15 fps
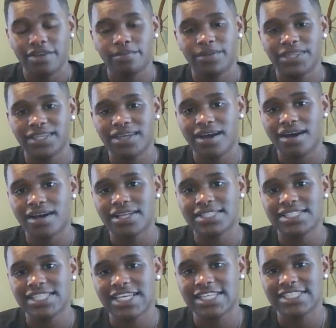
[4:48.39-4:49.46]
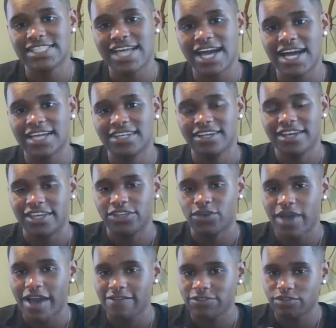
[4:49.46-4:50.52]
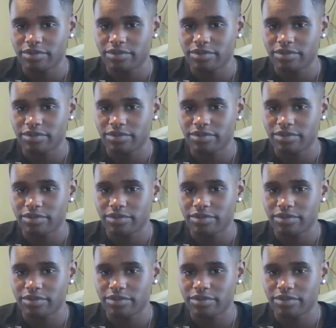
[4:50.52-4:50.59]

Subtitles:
But the cons is that you have